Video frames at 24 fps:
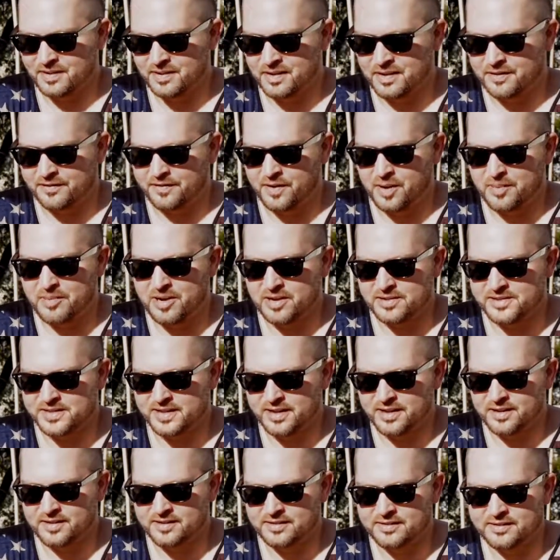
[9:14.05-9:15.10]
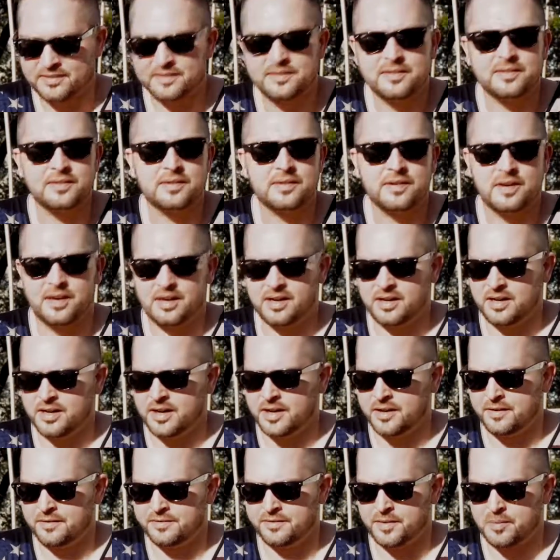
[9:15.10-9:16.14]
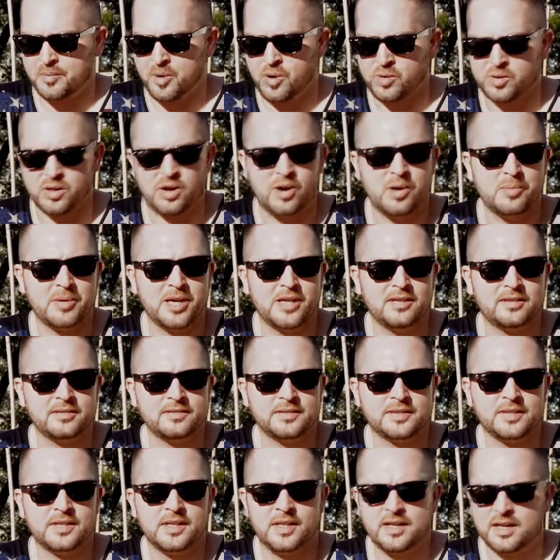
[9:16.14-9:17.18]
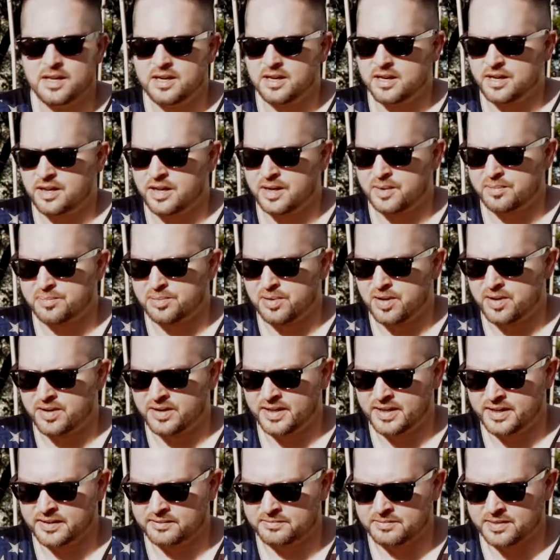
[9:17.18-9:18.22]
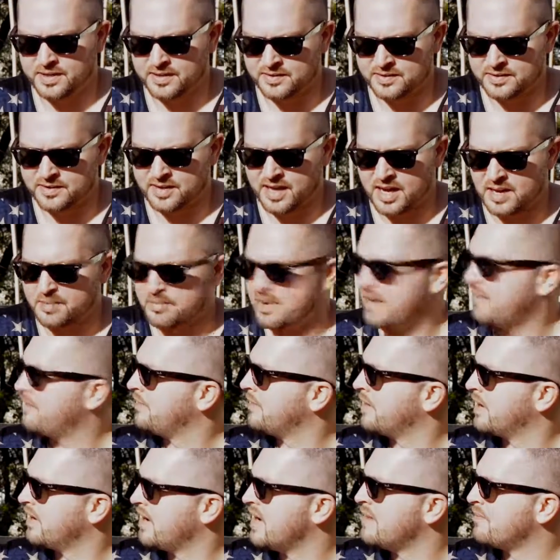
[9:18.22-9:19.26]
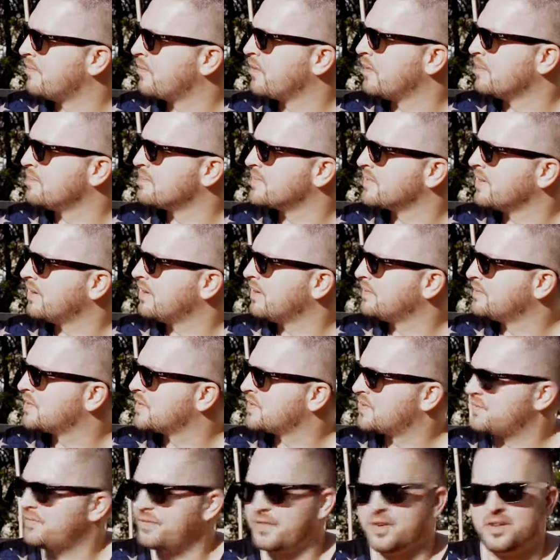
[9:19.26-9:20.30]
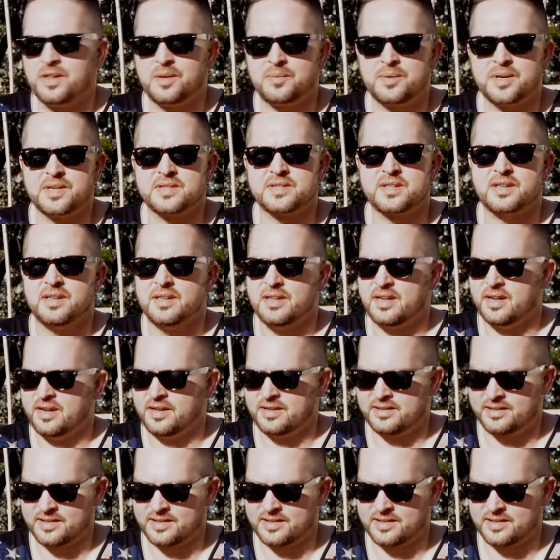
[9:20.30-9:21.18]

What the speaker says: Farmhouse Ale from Oklahoma. Prairie has kind of made a name for themselves fairly recently as